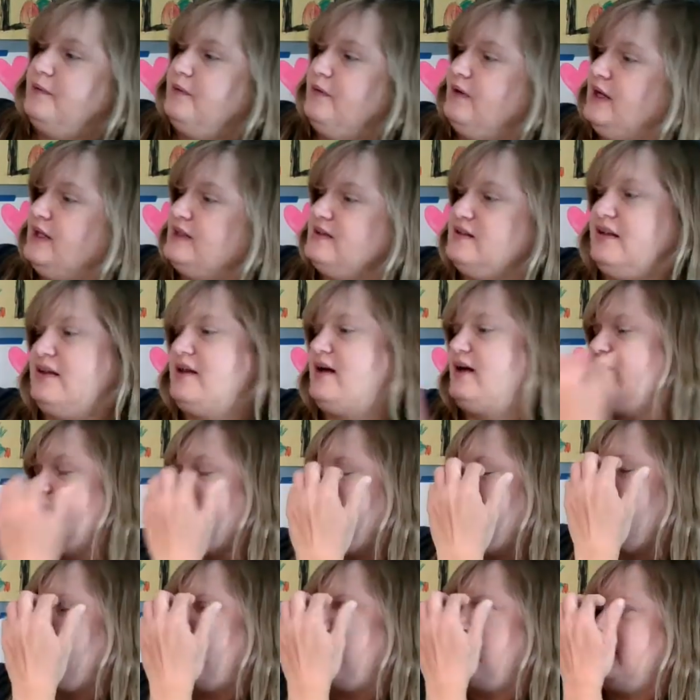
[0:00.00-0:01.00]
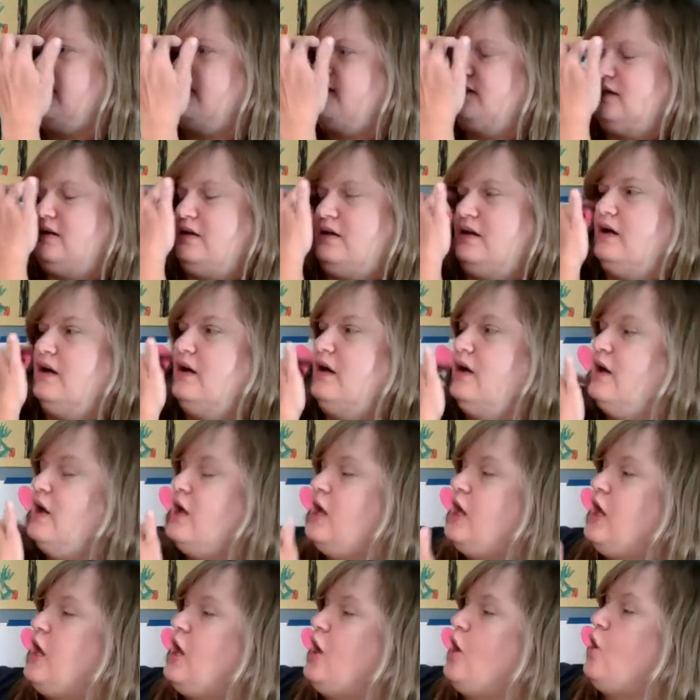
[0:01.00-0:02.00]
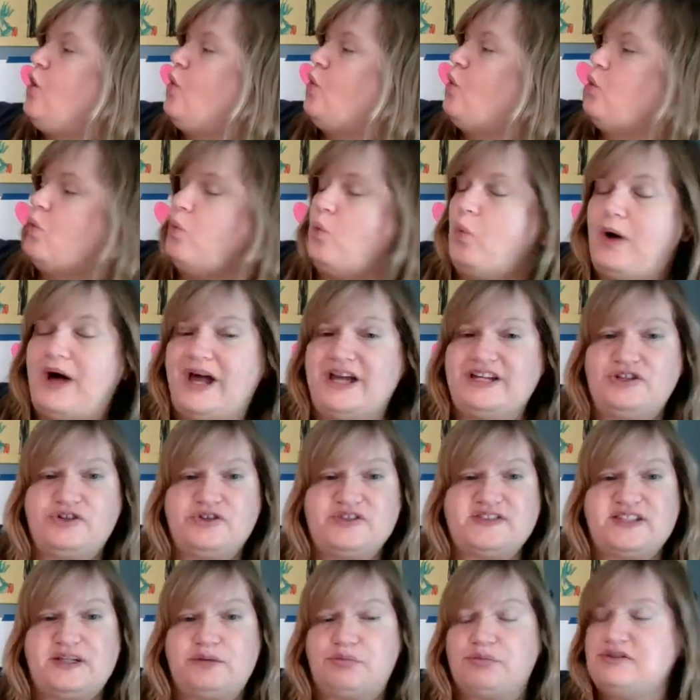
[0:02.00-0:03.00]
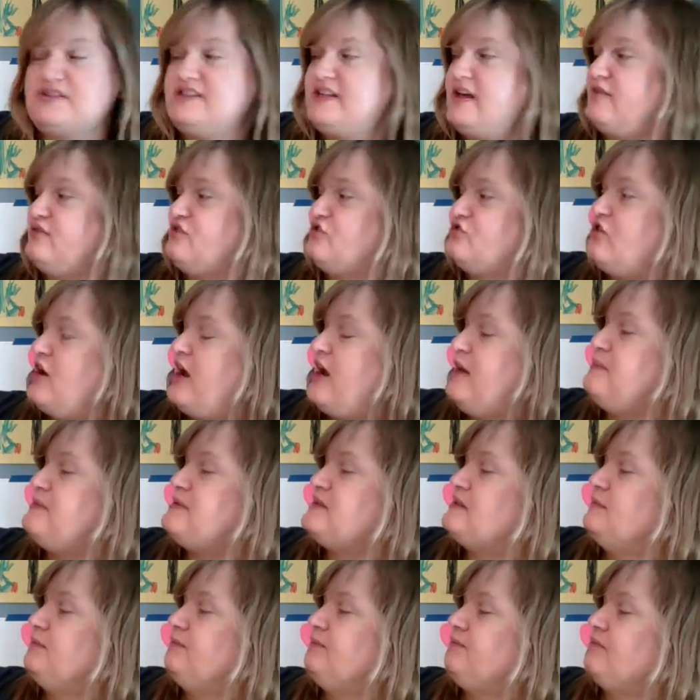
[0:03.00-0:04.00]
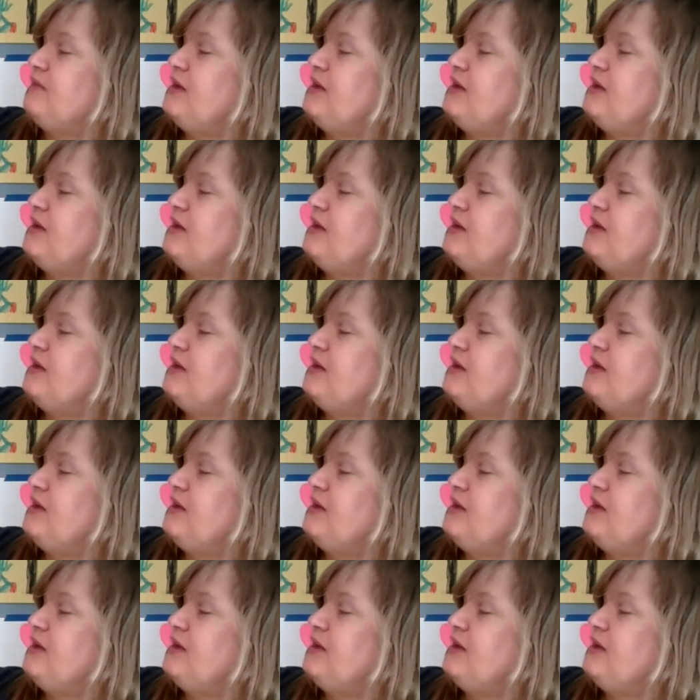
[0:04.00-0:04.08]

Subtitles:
It's a lot of zebras. Why do zebras have stripes?